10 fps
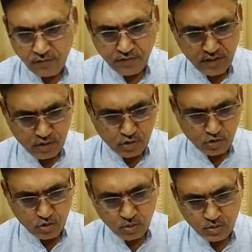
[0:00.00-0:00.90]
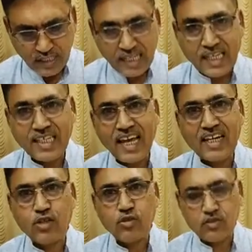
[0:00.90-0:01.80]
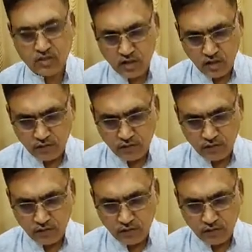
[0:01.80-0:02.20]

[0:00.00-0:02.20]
of strength to show the inadequacy